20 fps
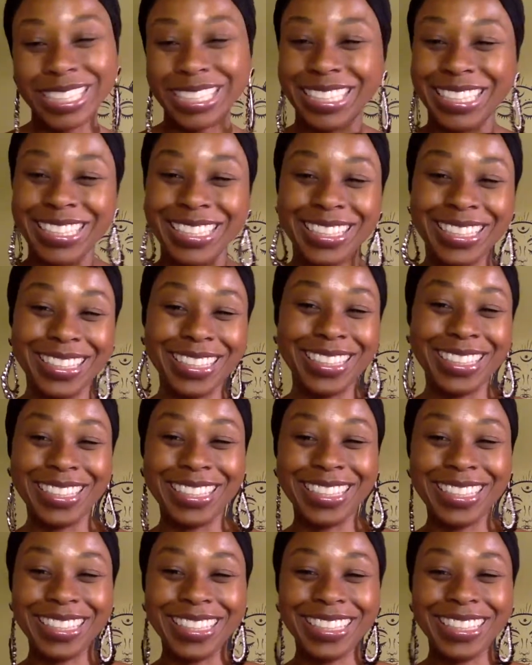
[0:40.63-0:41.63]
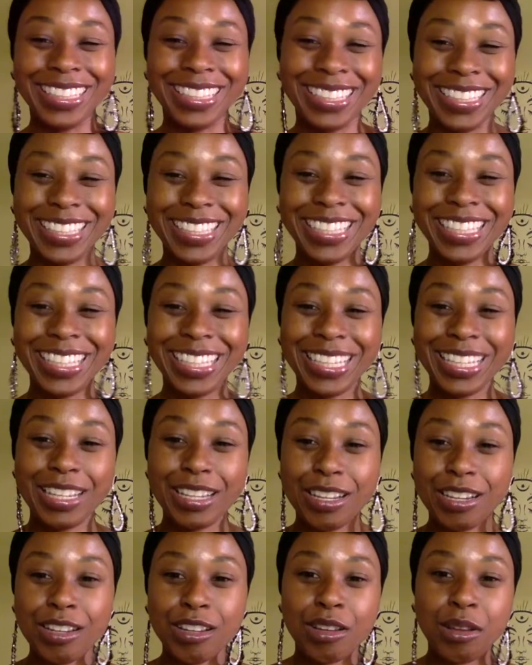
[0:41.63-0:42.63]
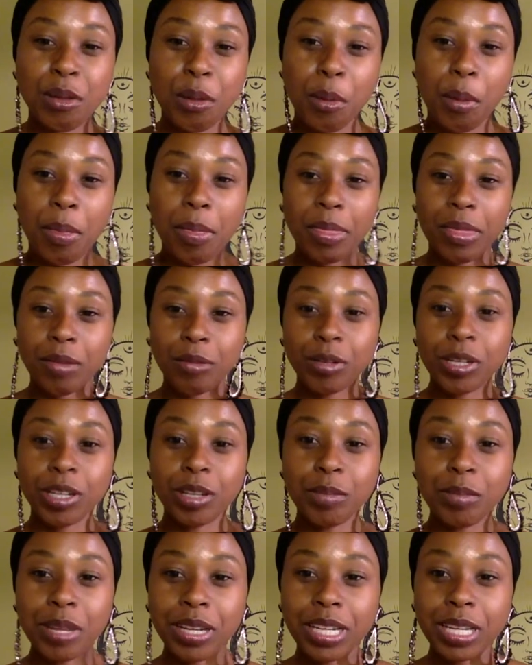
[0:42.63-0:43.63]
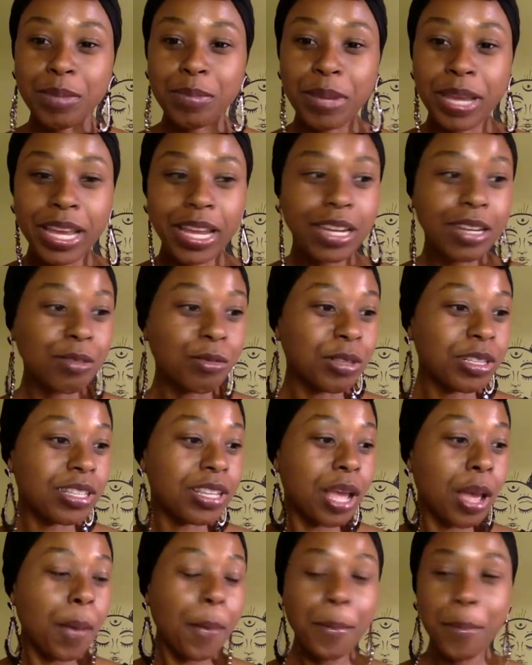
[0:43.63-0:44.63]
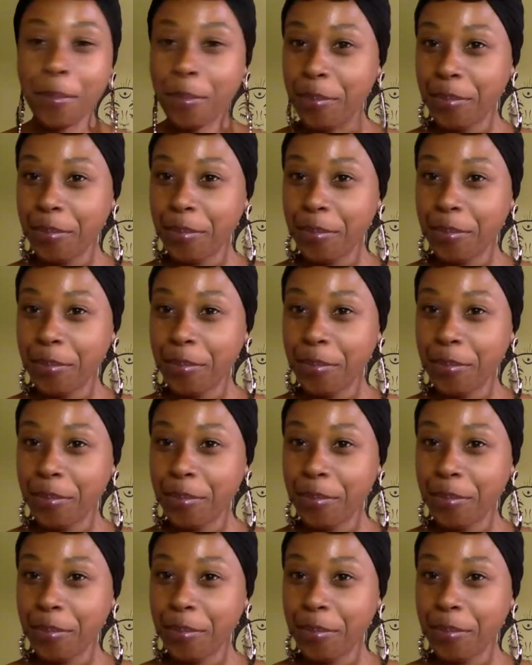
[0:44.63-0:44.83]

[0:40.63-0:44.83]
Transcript: The real monkey panda, what's up?